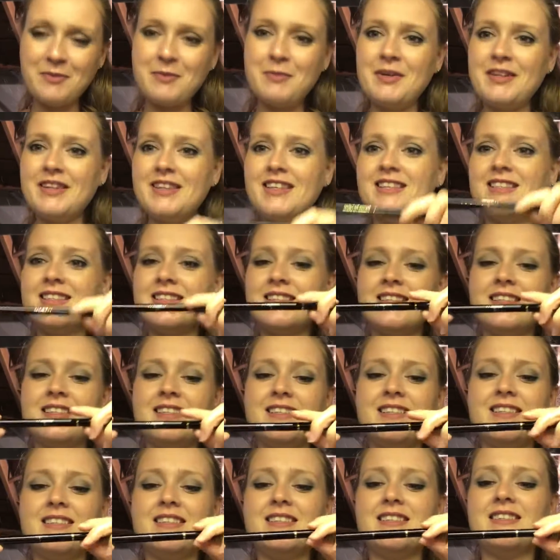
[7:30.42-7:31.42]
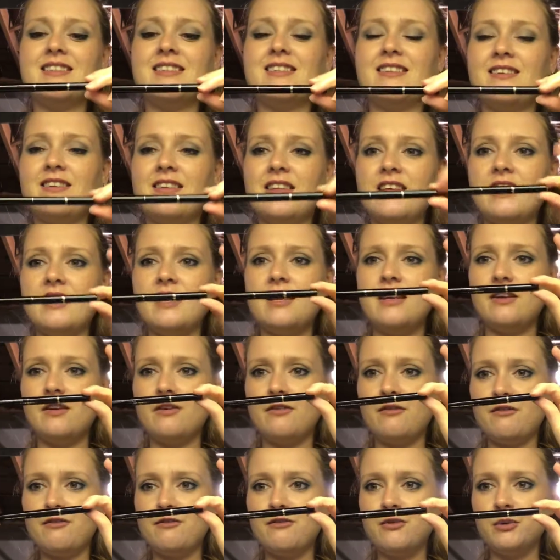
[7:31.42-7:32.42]
But this is the
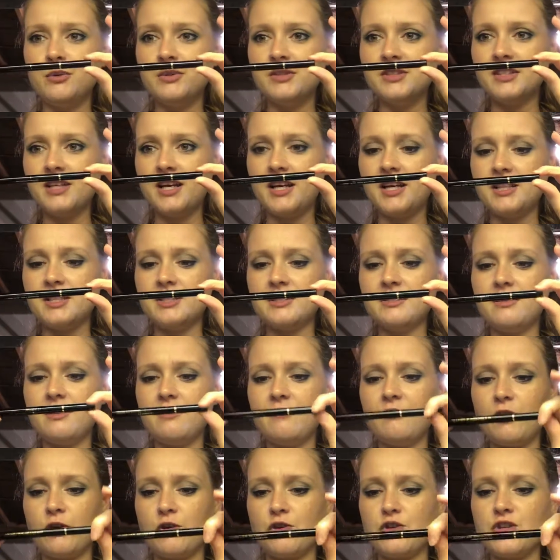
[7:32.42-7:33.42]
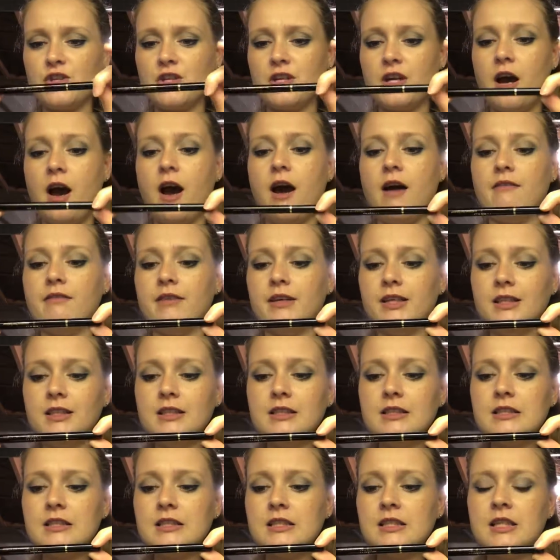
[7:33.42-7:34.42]
full-size version of
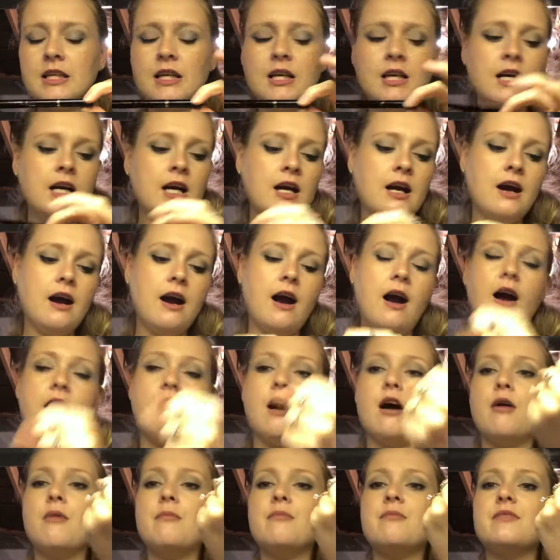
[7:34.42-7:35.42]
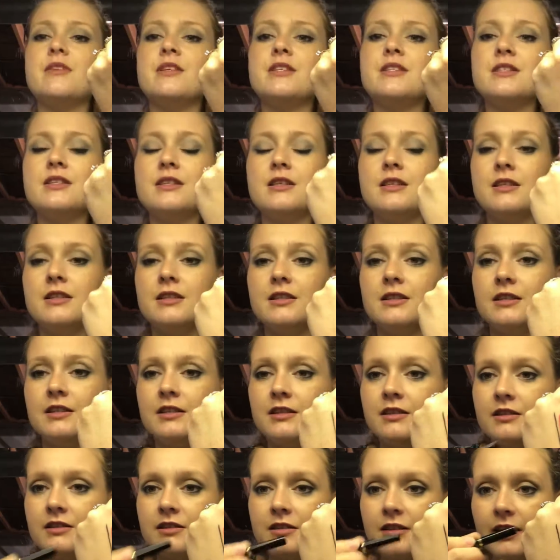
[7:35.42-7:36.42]
it. This
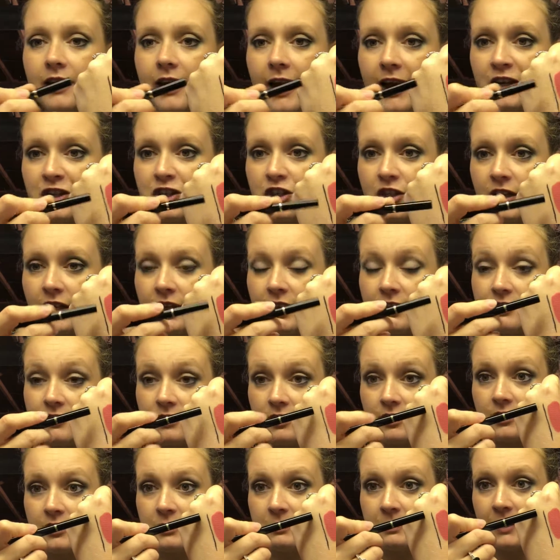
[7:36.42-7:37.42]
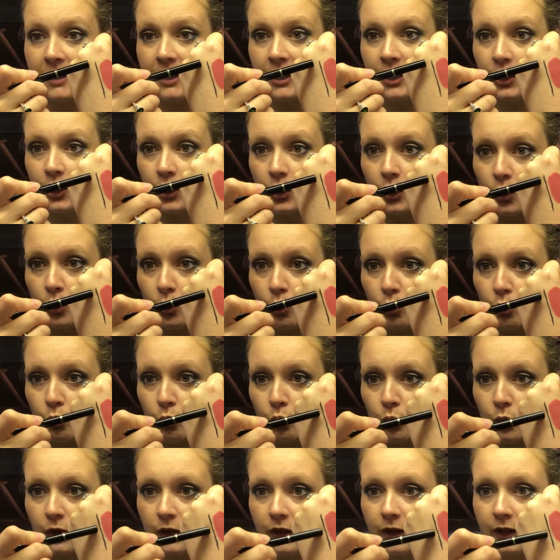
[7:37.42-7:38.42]
is, actually it does pen
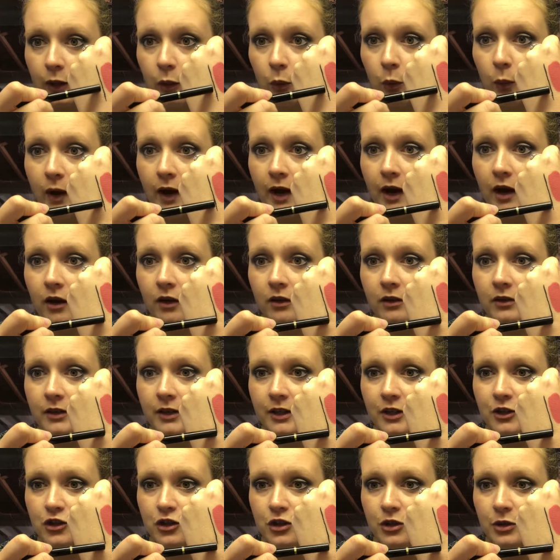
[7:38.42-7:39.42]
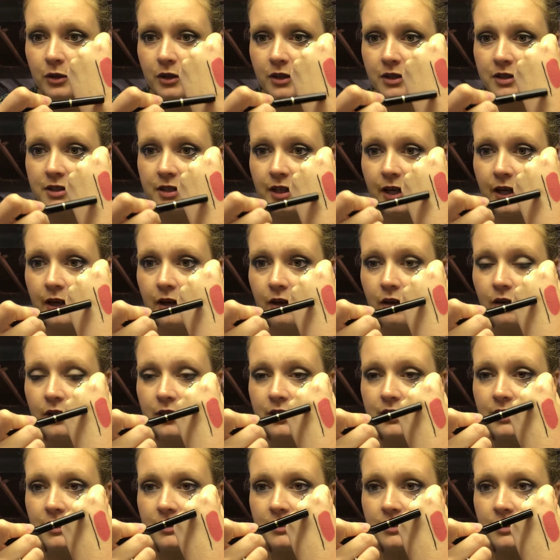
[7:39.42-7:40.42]
really well. As you can tell,
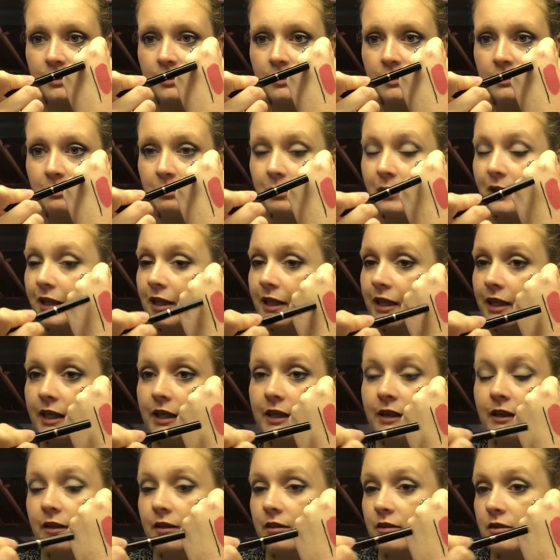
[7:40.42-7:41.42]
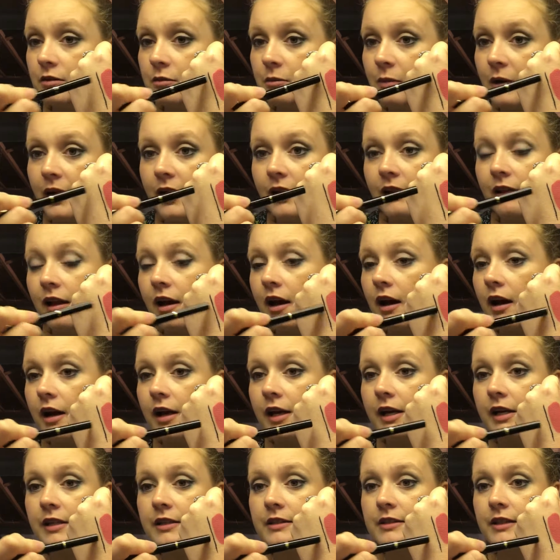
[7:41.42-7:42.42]
it doesn't bleed into my
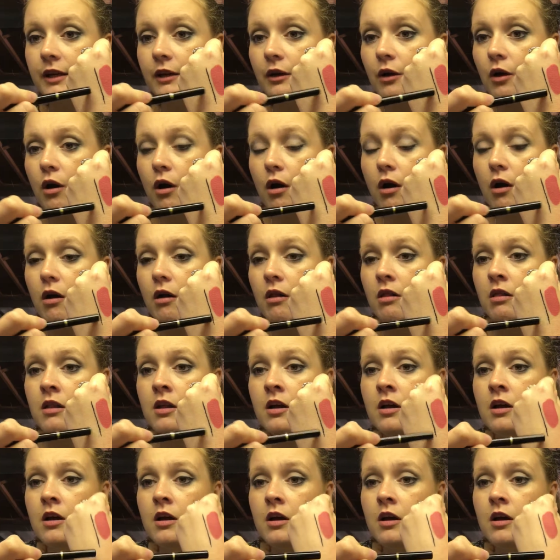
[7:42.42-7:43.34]
lines at all.